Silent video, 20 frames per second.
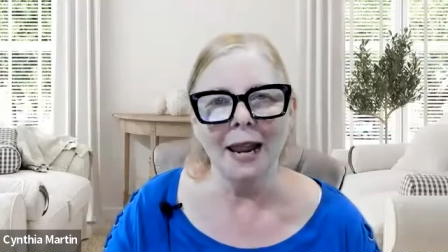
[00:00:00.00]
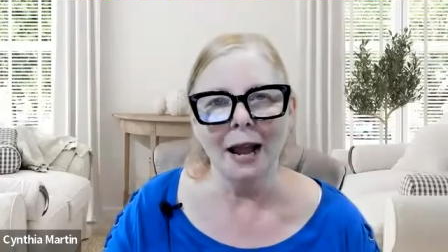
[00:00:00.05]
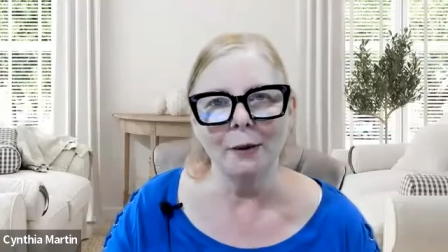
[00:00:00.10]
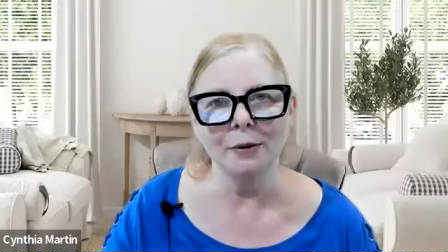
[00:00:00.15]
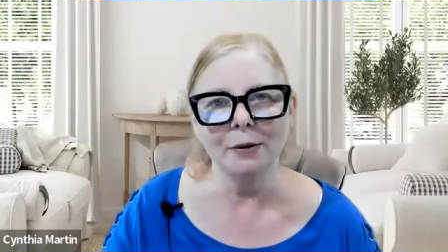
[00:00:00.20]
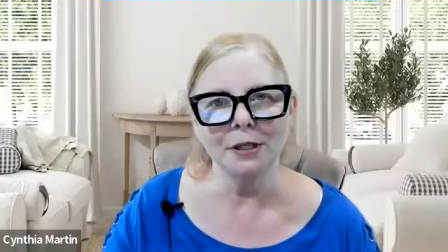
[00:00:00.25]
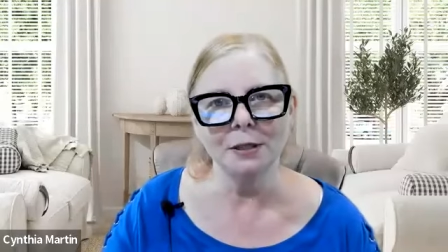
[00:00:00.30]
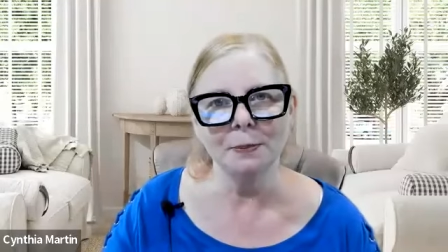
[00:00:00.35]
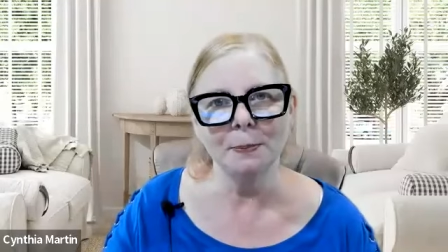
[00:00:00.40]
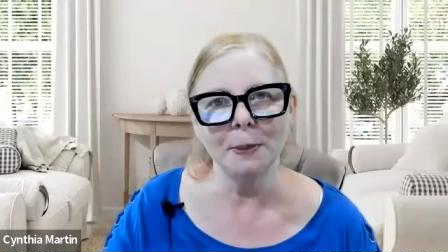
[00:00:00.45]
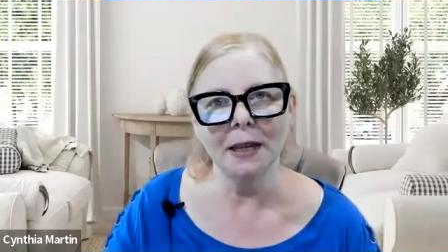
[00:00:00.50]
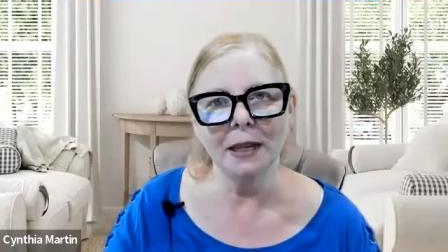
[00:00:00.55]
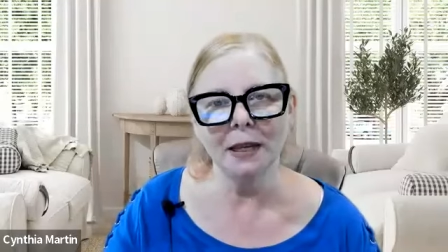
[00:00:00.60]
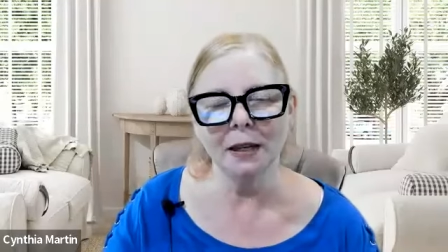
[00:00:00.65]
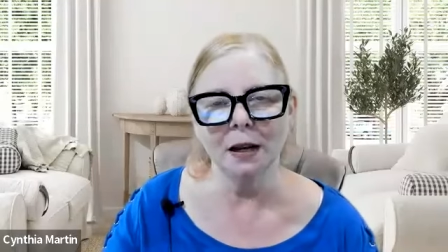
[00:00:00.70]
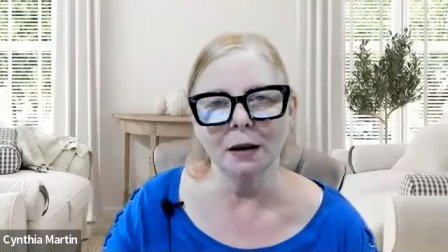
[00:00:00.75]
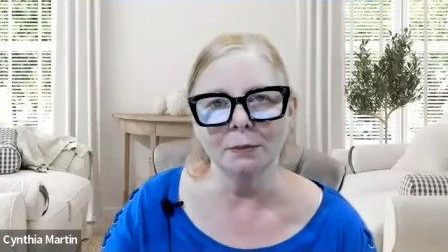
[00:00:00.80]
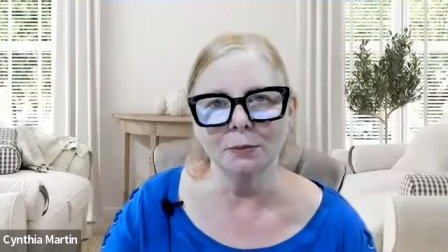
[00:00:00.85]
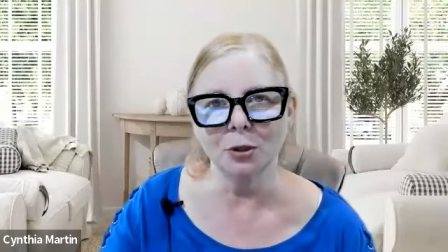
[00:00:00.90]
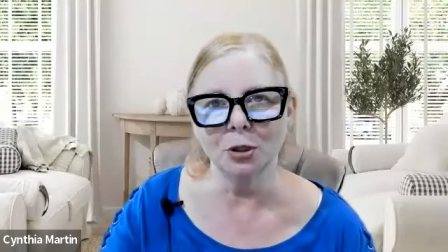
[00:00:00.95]
I was
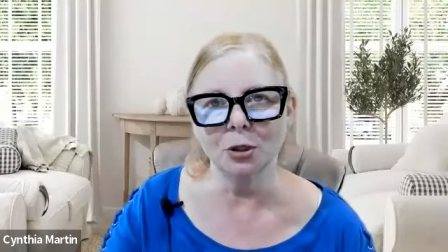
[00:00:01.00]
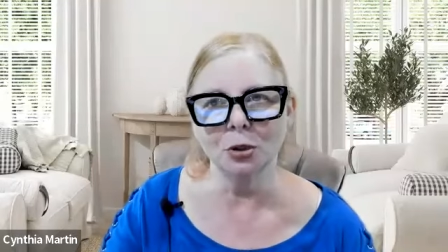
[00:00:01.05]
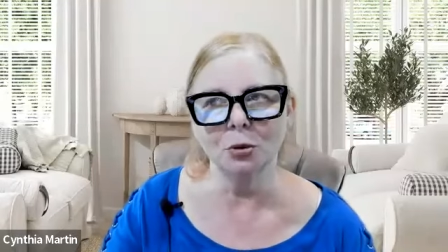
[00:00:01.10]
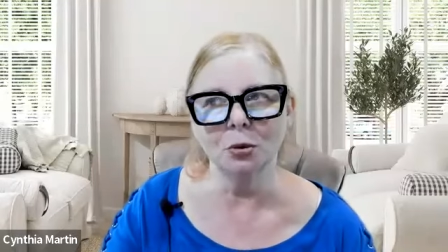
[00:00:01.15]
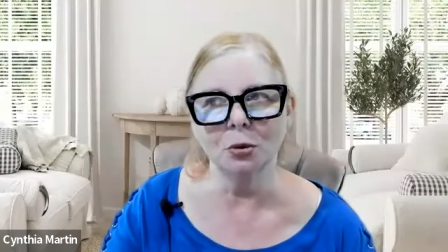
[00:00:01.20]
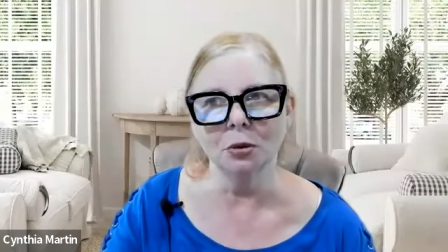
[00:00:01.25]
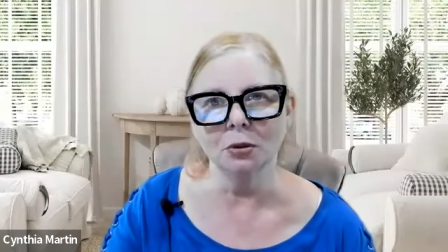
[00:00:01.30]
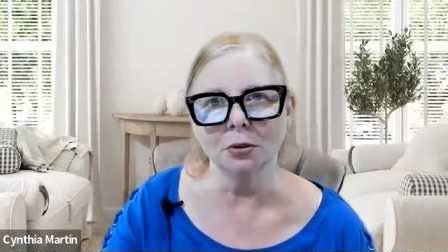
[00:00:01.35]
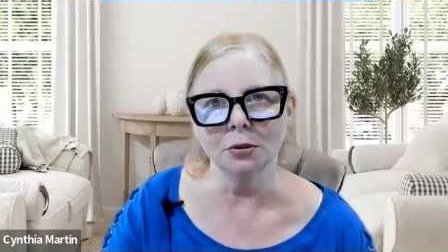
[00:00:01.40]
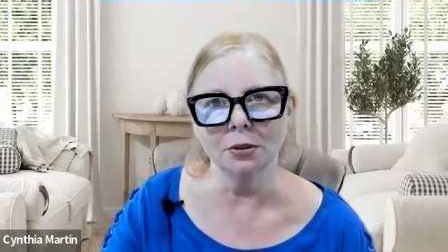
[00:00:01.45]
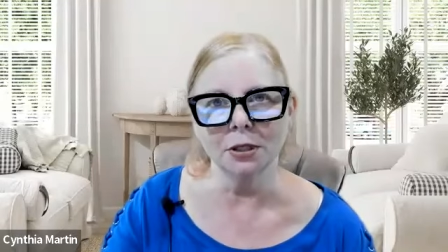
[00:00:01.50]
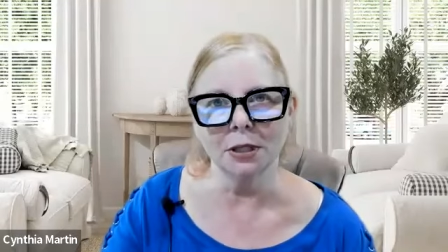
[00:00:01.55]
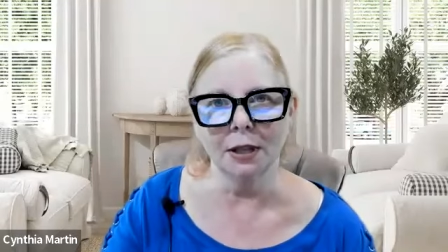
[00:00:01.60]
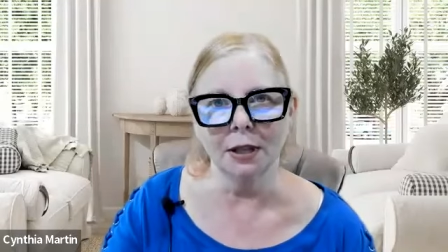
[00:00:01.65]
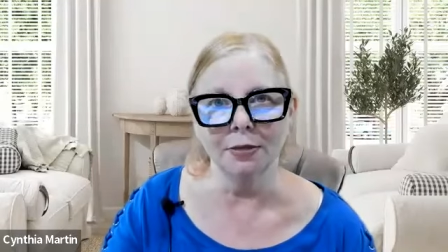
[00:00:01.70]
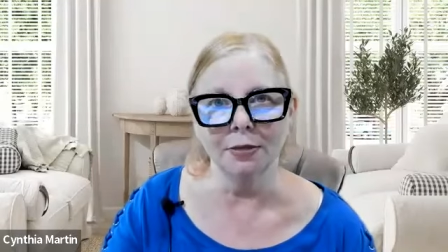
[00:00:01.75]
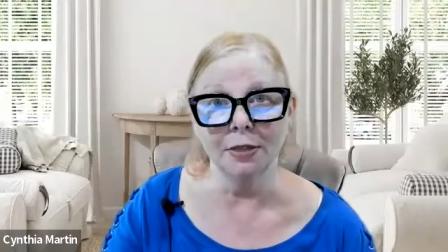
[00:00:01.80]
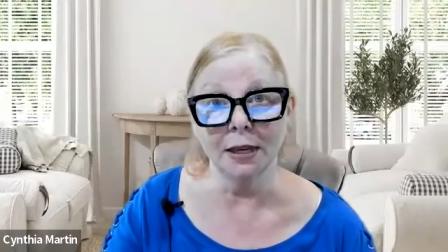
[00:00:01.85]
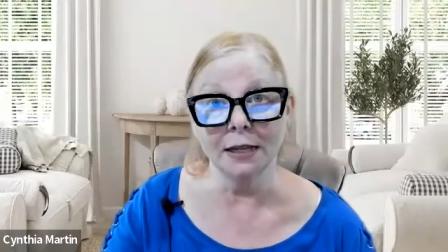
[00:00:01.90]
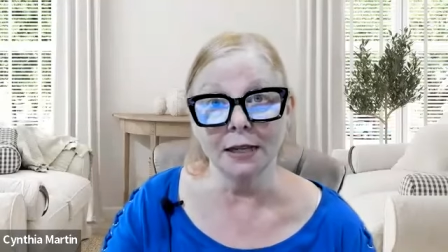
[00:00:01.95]
picking up tools
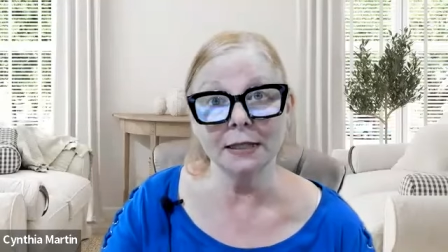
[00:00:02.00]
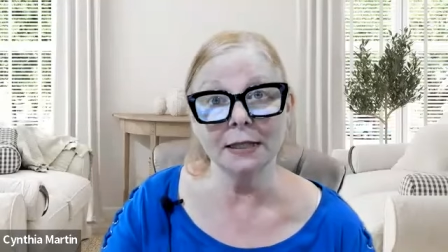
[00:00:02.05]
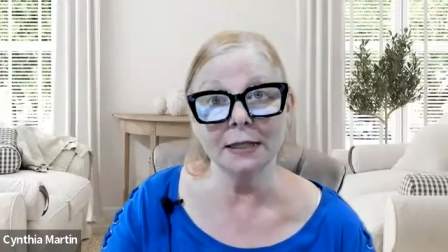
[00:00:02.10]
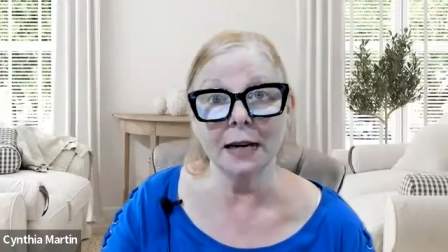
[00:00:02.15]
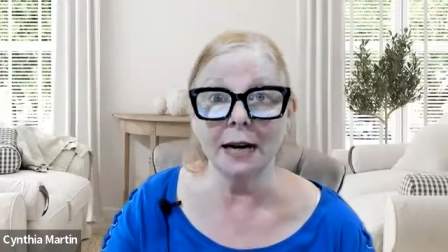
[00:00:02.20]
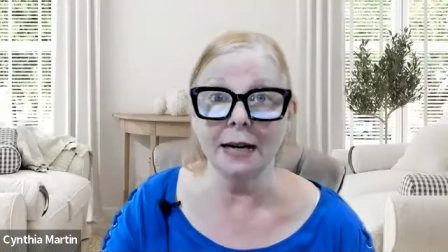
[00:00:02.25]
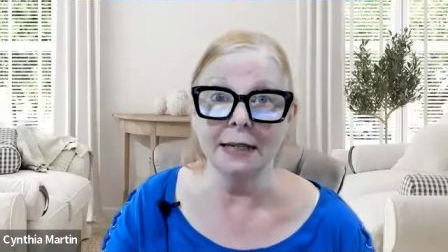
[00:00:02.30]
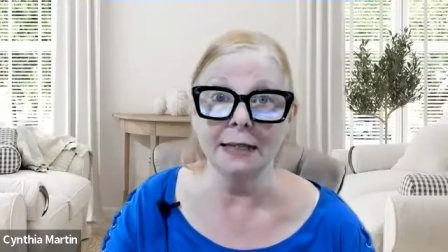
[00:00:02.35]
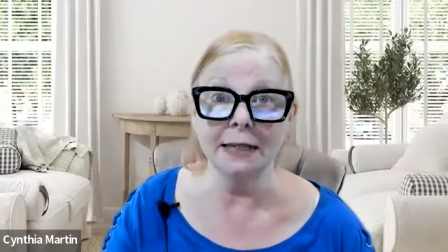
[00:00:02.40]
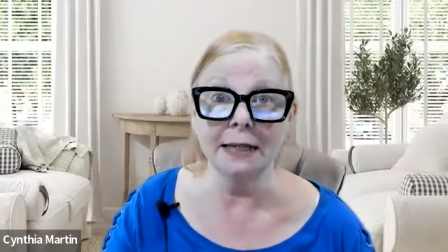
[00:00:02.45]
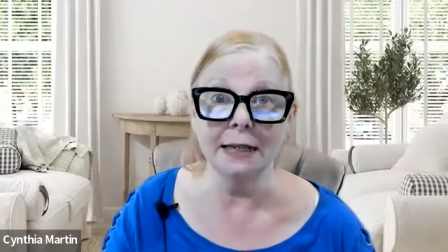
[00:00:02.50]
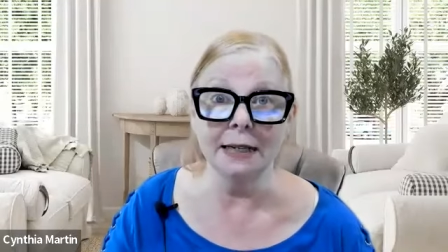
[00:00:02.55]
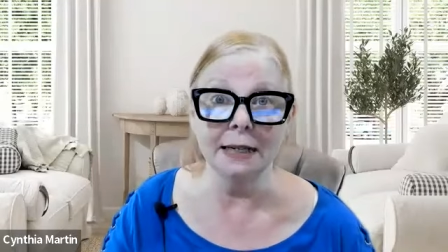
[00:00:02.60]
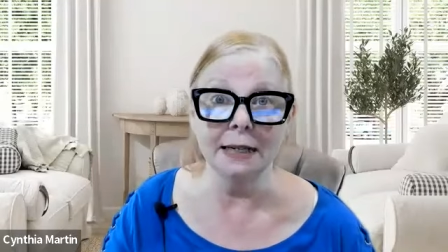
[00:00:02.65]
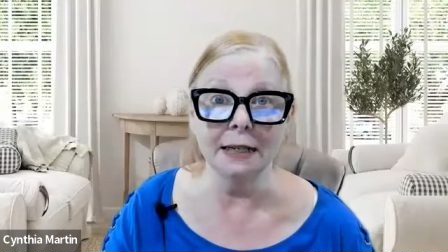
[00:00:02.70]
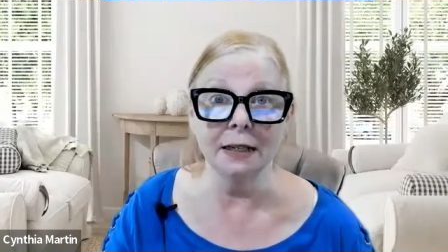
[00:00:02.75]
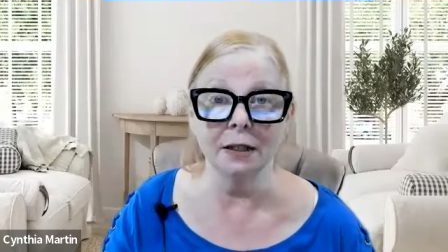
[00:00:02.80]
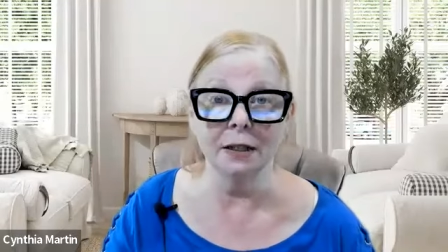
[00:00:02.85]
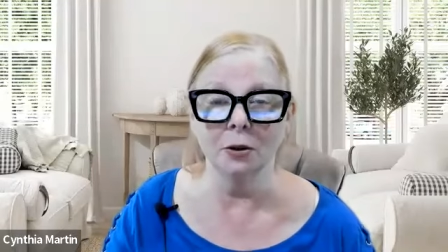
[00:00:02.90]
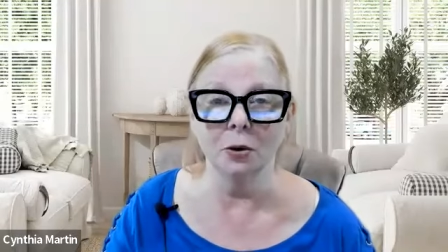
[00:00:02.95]
and things that I
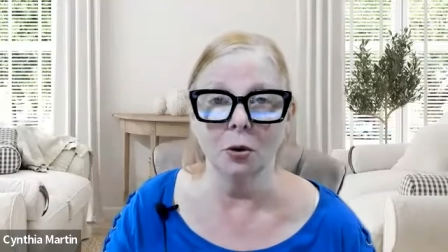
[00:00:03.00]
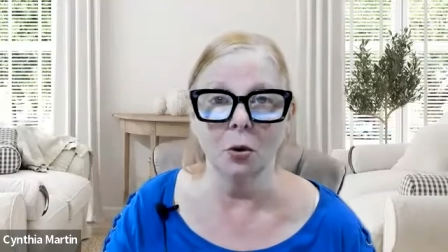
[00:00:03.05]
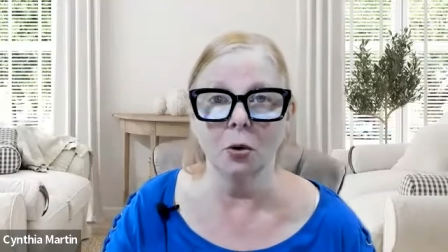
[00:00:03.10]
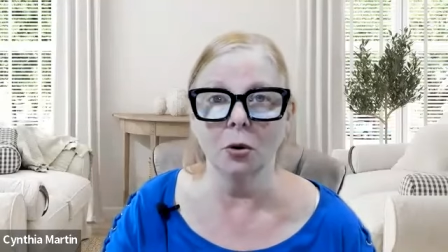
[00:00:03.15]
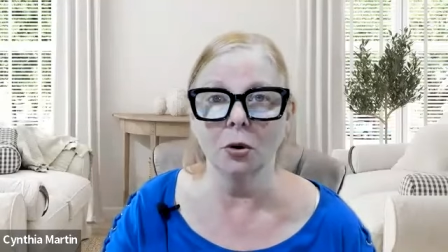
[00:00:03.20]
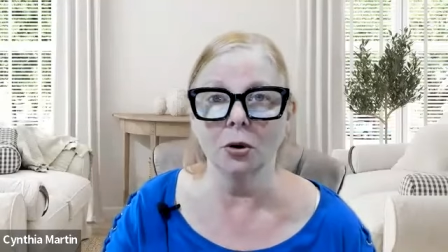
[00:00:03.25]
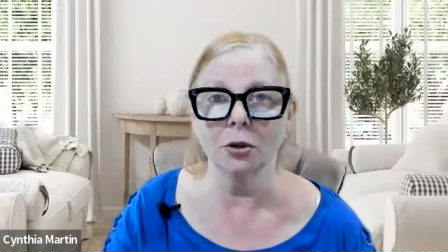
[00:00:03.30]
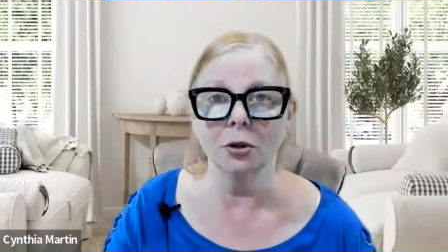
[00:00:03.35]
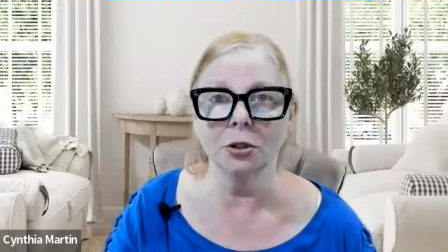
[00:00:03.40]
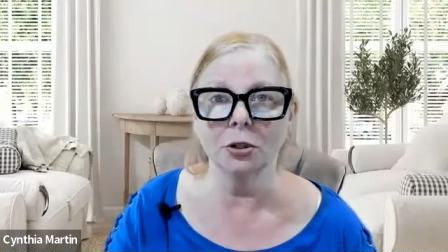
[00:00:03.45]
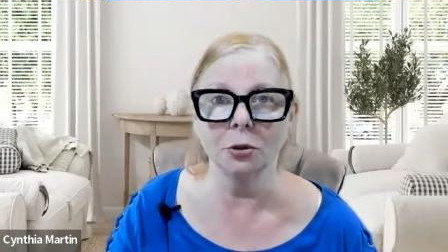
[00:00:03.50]
needed in order